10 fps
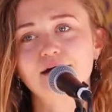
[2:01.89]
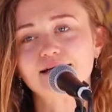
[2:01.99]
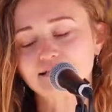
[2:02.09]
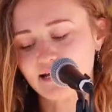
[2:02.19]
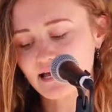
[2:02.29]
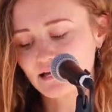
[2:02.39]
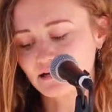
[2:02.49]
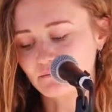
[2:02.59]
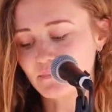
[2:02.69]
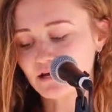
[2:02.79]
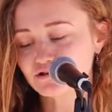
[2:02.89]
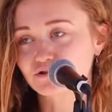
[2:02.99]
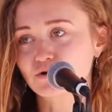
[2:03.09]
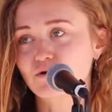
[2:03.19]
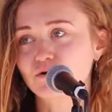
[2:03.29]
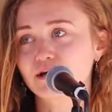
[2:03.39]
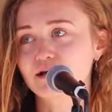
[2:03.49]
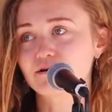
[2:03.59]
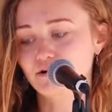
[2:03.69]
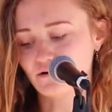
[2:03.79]
has taken a major toll
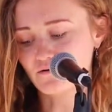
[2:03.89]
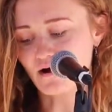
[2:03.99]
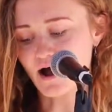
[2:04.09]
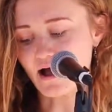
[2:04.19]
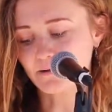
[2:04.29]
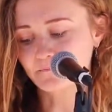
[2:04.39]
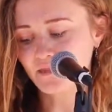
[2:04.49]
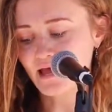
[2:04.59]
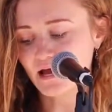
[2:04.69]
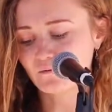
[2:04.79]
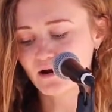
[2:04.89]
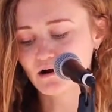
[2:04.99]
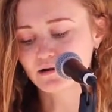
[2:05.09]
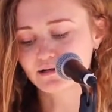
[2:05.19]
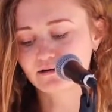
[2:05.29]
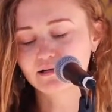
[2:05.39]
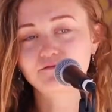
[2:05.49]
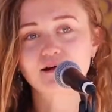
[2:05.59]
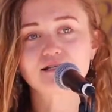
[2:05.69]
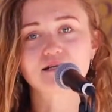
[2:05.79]
here in Ojai, and we are clearly
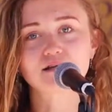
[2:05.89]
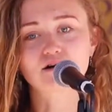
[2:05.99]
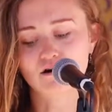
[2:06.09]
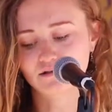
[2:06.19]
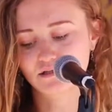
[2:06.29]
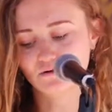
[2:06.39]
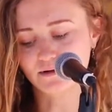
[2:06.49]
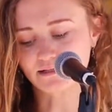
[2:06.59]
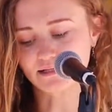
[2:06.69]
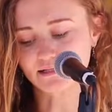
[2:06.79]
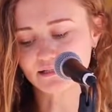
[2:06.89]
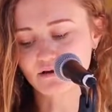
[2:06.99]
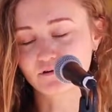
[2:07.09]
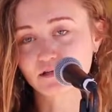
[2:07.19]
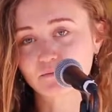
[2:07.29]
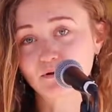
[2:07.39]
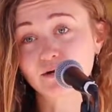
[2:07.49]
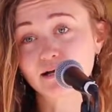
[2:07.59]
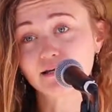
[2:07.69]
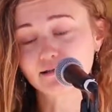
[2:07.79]
facing the consequences of
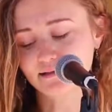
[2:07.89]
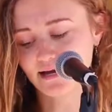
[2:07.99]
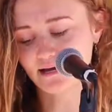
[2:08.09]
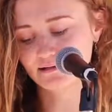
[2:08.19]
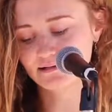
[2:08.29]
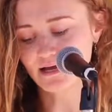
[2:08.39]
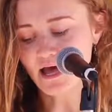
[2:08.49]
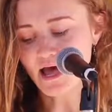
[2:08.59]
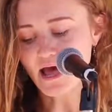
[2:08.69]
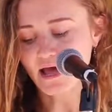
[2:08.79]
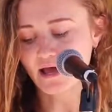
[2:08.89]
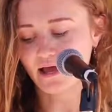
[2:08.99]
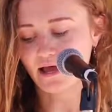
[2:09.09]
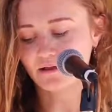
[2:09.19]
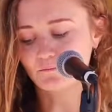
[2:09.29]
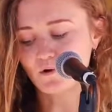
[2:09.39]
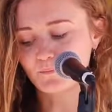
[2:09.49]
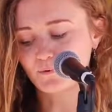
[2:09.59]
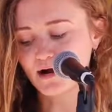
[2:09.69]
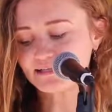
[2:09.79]
exploiting the land and
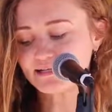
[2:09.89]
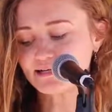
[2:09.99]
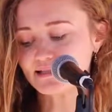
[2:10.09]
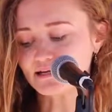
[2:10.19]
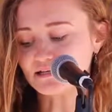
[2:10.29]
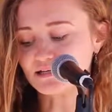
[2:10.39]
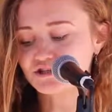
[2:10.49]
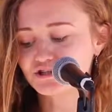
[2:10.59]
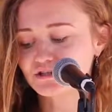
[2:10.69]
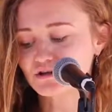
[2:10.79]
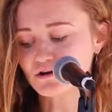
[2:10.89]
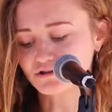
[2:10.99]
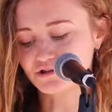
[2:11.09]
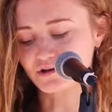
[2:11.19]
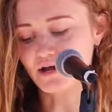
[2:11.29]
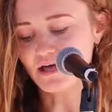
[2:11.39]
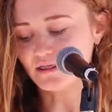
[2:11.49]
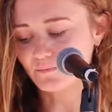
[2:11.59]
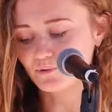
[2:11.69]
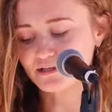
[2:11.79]
oppressing the indigenous culture
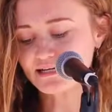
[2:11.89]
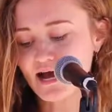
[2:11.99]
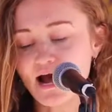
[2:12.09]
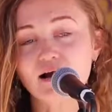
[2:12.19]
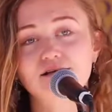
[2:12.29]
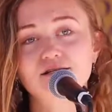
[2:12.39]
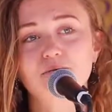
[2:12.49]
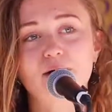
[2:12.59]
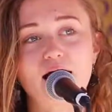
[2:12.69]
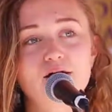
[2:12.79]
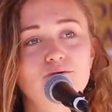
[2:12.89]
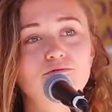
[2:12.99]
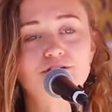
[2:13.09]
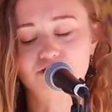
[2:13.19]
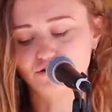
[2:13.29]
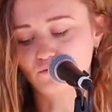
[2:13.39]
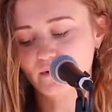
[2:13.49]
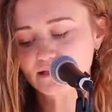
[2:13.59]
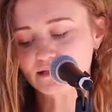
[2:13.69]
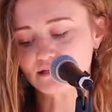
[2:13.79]
that protects bioregional
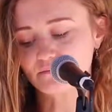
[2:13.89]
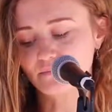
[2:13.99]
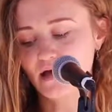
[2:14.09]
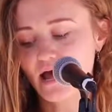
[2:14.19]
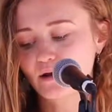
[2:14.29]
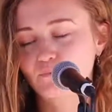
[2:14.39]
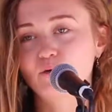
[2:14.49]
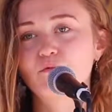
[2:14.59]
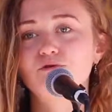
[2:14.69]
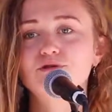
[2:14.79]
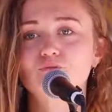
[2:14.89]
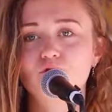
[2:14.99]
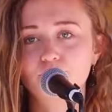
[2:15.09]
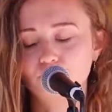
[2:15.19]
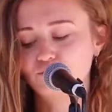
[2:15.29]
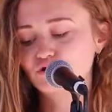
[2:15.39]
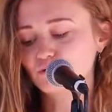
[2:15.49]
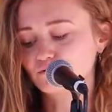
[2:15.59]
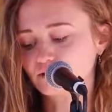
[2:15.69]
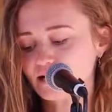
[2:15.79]
wisdom and promotes a more
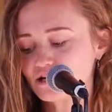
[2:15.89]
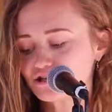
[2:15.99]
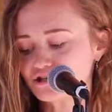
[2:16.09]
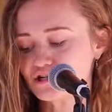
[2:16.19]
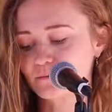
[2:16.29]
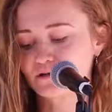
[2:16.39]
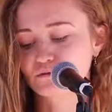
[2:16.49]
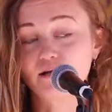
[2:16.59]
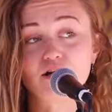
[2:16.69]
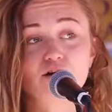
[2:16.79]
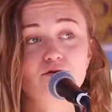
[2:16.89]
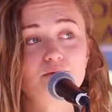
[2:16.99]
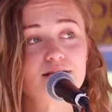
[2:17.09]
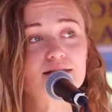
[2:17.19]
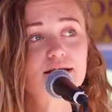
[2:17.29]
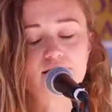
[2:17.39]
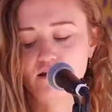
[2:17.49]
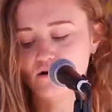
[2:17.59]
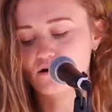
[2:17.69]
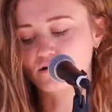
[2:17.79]
mutual relationship between humans and
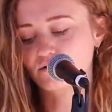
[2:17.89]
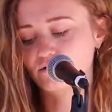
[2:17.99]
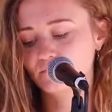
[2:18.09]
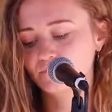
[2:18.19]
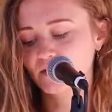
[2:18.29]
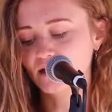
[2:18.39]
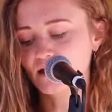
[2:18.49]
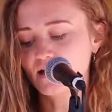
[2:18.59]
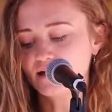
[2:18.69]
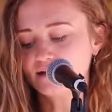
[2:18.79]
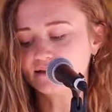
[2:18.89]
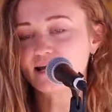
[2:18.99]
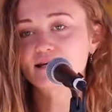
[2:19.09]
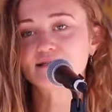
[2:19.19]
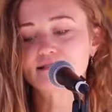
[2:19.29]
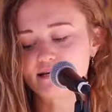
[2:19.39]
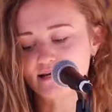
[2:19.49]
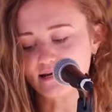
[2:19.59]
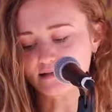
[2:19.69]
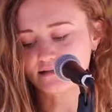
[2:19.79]
the earth. Lake
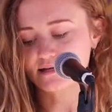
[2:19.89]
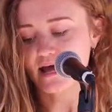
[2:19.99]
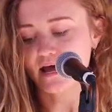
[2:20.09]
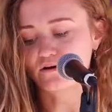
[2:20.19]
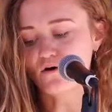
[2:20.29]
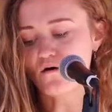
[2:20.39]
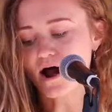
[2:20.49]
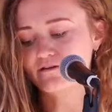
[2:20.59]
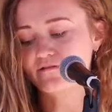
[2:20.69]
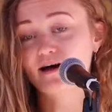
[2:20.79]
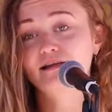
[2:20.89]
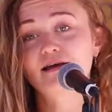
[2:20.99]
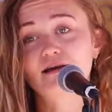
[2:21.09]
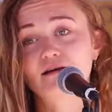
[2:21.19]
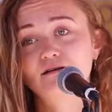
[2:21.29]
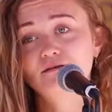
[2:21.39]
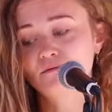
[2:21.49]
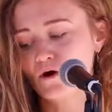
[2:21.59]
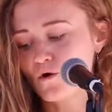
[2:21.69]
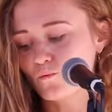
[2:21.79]
Casitas and Ojai Valley Inn
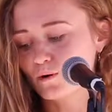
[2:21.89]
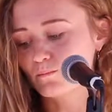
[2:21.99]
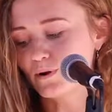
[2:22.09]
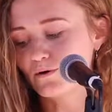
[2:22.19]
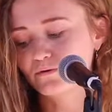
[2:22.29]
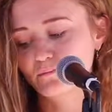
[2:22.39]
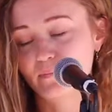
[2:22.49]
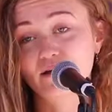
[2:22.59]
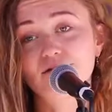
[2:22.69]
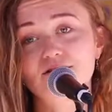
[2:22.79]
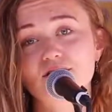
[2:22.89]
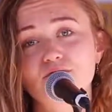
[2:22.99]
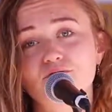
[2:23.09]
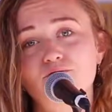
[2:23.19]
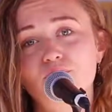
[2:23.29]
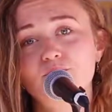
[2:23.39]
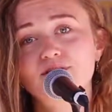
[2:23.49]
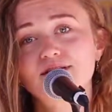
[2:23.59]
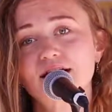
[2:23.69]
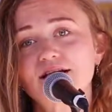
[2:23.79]
were both built on former
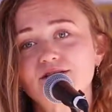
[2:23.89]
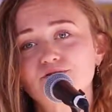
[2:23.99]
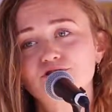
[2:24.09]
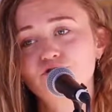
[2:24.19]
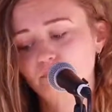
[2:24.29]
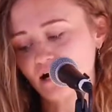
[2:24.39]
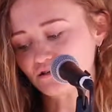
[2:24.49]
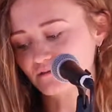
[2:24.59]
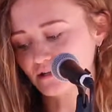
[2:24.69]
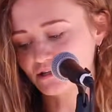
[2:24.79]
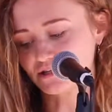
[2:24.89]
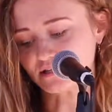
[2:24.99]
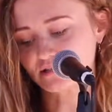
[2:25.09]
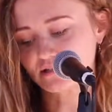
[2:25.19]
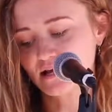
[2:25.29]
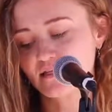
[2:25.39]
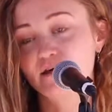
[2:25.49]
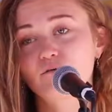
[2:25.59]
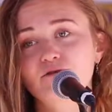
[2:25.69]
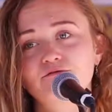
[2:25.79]
sites of Chumash villages
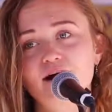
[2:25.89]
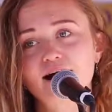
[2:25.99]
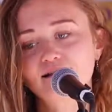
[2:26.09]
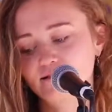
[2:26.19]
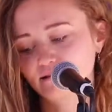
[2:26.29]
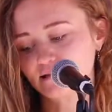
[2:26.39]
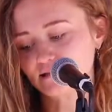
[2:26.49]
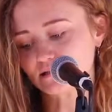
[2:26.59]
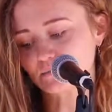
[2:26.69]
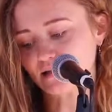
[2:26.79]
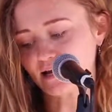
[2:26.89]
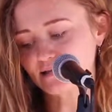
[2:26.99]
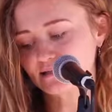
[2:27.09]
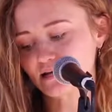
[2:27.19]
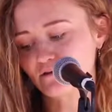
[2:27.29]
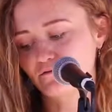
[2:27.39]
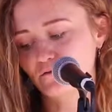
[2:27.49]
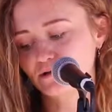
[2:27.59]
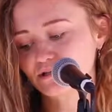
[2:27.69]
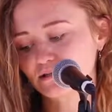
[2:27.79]
that were violently displaced and
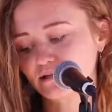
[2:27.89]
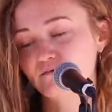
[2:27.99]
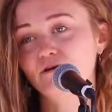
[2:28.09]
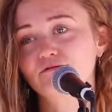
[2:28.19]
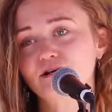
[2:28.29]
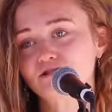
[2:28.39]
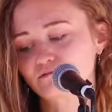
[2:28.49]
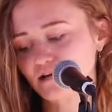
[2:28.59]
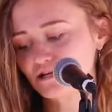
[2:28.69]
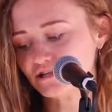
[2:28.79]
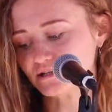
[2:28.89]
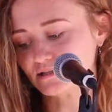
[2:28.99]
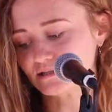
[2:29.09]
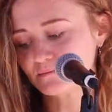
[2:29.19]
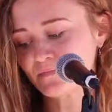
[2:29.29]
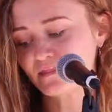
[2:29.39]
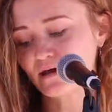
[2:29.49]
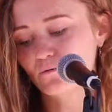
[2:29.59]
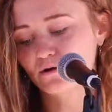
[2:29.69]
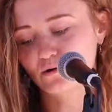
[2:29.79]
forced to live on reservations
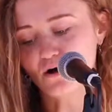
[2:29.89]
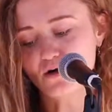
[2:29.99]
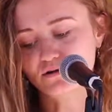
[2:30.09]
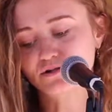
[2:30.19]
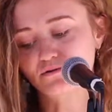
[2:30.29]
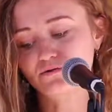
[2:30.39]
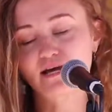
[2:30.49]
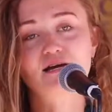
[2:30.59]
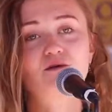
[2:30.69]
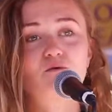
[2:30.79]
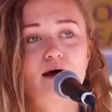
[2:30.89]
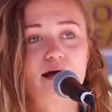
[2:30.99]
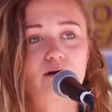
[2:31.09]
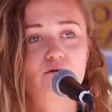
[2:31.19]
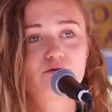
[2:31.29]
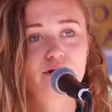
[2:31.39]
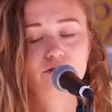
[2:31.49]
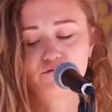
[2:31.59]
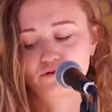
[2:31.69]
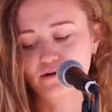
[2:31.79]
that were also taken away only
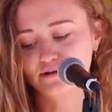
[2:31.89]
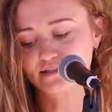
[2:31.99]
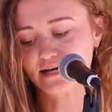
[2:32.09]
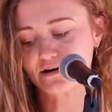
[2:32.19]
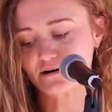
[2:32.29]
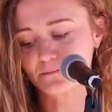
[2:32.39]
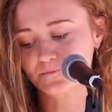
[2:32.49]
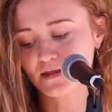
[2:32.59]
a few years later.